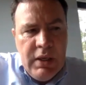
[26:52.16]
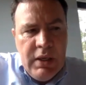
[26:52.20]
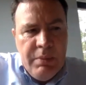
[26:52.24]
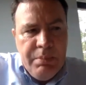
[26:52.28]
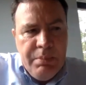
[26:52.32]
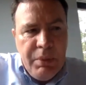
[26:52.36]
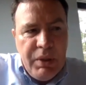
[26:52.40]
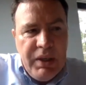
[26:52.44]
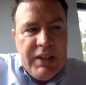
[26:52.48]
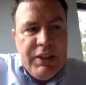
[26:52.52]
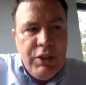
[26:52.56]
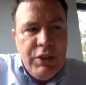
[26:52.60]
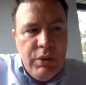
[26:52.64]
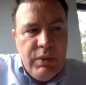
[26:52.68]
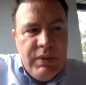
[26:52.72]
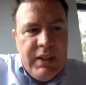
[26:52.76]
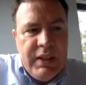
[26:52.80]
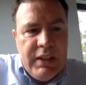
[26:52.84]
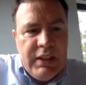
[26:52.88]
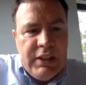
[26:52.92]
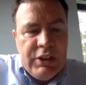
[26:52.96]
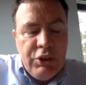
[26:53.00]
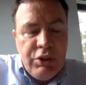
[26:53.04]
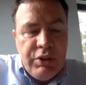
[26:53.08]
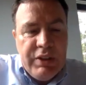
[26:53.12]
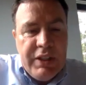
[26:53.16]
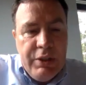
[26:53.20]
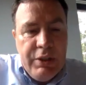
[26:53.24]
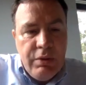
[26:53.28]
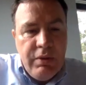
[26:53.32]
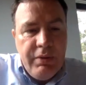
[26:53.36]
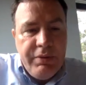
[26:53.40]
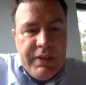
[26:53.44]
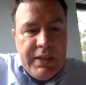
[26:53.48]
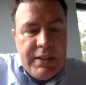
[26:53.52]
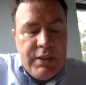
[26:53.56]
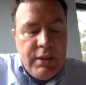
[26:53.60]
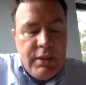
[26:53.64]
But I do think there's 3
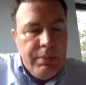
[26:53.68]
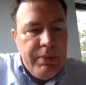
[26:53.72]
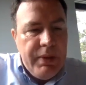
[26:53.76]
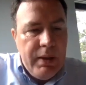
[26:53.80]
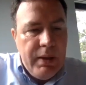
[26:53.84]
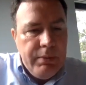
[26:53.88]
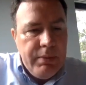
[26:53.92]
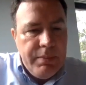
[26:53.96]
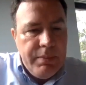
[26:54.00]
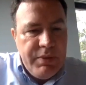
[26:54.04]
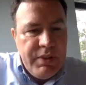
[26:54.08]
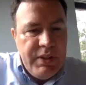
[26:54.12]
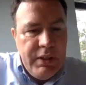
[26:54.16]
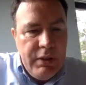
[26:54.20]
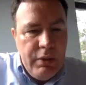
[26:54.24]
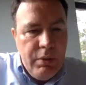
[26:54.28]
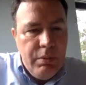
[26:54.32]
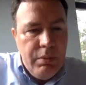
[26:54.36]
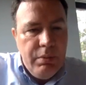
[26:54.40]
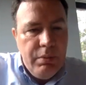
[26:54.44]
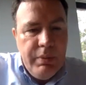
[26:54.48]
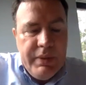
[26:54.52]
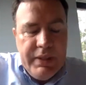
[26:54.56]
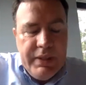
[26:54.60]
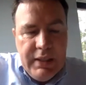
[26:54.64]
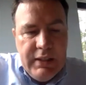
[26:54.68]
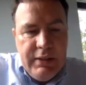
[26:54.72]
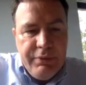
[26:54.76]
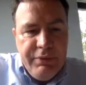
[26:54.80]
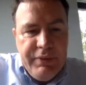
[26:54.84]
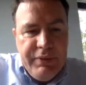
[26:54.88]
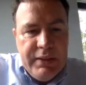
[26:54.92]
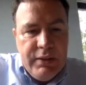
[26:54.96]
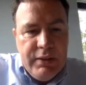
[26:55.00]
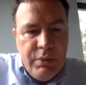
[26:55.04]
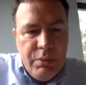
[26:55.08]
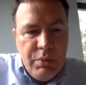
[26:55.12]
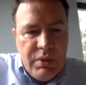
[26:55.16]
universal problems. We need to
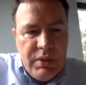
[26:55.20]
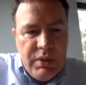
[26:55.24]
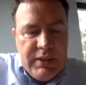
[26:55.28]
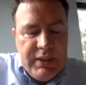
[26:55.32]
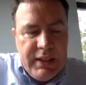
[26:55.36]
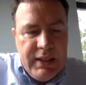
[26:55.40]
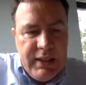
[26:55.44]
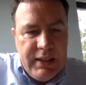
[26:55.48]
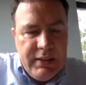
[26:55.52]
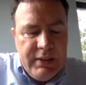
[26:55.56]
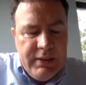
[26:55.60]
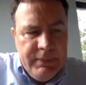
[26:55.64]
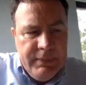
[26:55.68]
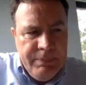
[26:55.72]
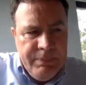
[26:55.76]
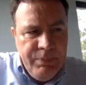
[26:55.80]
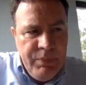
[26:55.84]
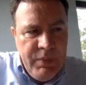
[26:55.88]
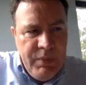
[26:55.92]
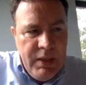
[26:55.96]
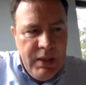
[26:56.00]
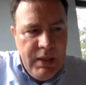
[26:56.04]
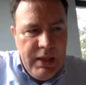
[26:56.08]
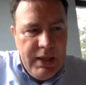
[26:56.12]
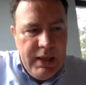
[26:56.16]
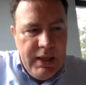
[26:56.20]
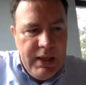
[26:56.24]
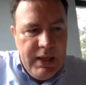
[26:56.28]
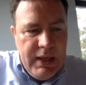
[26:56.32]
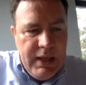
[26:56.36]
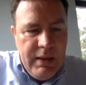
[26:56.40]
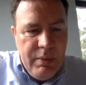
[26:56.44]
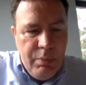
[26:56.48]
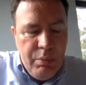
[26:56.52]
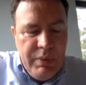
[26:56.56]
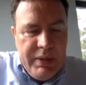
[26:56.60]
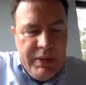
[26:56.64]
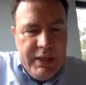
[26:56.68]
feed the world together.
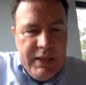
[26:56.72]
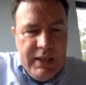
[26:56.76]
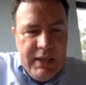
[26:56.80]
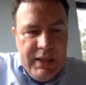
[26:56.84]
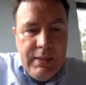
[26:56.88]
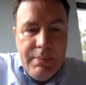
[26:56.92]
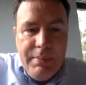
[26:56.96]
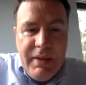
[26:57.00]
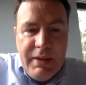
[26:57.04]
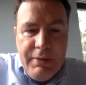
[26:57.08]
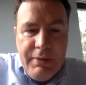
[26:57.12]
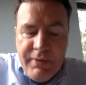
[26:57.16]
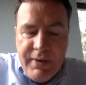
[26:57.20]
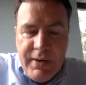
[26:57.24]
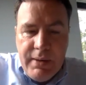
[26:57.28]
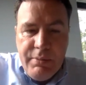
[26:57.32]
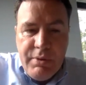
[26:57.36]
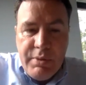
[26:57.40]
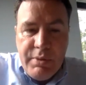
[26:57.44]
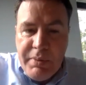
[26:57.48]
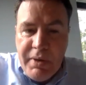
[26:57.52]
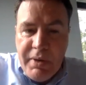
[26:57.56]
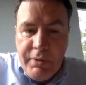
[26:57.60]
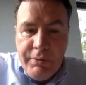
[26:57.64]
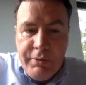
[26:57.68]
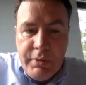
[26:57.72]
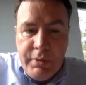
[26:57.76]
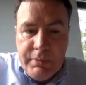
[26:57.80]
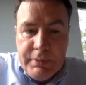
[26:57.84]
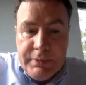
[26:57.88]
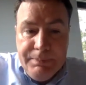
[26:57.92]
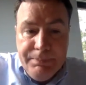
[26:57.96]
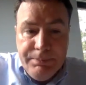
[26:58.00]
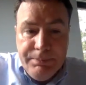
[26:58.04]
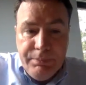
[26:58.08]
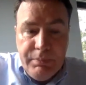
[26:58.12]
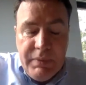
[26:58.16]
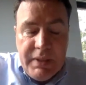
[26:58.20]
We need to make farmers
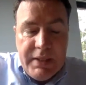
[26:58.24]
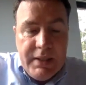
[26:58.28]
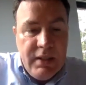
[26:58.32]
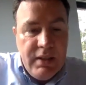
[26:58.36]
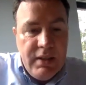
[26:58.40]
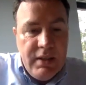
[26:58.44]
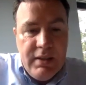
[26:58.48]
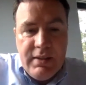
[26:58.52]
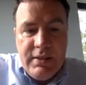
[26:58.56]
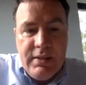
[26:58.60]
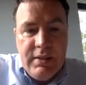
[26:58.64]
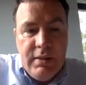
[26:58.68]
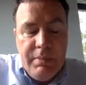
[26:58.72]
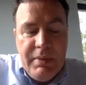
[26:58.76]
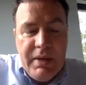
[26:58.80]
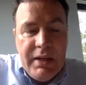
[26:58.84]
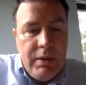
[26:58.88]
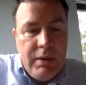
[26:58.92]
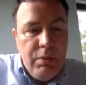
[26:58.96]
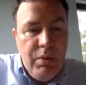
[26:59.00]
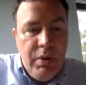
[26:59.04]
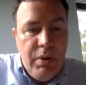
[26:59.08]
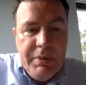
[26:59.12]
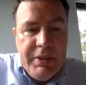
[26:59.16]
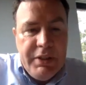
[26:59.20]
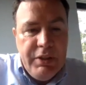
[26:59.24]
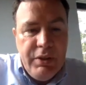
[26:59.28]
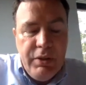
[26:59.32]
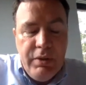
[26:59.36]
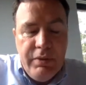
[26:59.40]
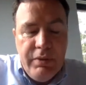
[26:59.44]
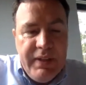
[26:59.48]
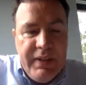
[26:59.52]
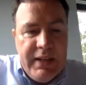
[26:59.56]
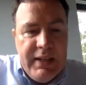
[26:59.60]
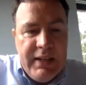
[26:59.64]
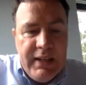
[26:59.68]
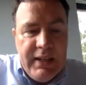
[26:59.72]
profitable, because no matter what we do, if
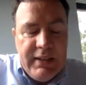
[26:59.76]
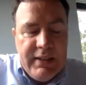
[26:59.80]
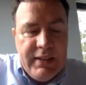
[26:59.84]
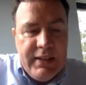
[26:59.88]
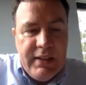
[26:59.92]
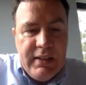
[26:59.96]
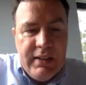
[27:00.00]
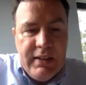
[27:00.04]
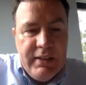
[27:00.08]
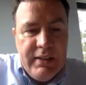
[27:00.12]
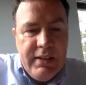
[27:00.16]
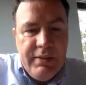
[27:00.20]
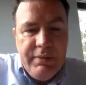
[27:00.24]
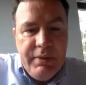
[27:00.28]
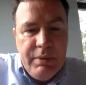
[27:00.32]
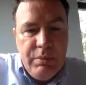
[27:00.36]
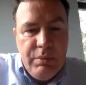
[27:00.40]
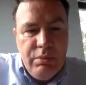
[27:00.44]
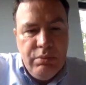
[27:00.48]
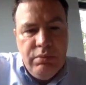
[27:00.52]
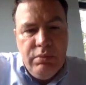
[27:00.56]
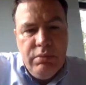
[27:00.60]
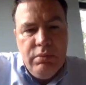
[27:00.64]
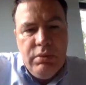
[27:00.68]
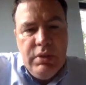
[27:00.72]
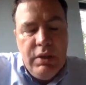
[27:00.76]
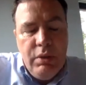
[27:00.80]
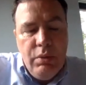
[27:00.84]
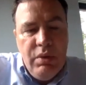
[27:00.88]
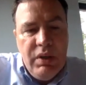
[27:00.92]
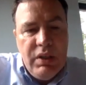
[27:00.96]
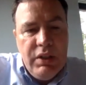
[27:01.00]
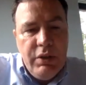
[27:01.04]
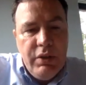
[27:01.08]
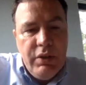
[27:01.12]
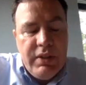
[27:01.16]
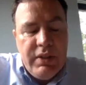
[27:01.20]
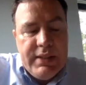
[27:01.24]
they can't earn a living,
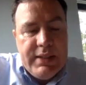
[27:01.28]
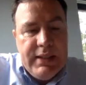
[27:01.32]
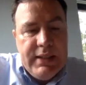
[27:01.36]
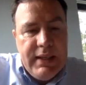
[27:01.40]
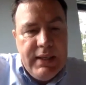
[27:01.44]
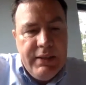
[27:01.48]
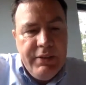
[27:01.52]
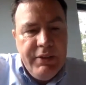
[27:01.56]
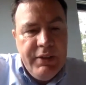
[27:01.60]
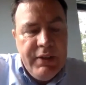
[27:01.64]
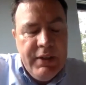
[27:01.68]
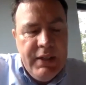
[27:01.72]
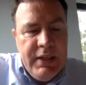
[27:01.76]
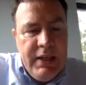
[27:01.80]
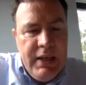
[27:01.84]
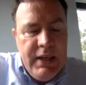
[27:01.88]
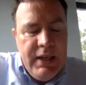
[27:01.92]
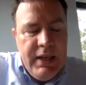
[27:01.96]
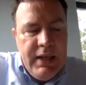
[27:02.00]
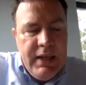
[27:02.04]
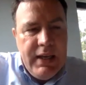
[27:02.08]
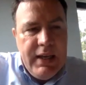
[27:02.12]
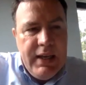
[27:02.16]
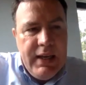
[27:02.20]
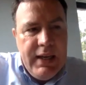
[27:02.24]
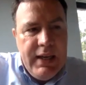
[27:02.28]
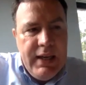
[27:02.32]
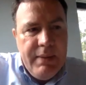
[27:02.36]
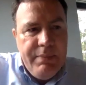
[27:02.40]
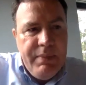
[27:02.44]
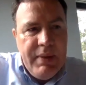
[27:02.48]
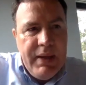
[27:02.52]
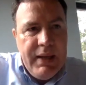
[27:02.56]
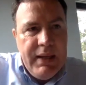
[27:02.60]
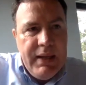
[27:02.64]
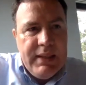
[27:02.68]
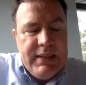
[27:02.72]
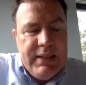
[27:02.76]
what good is that?
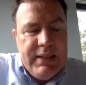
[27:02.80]
And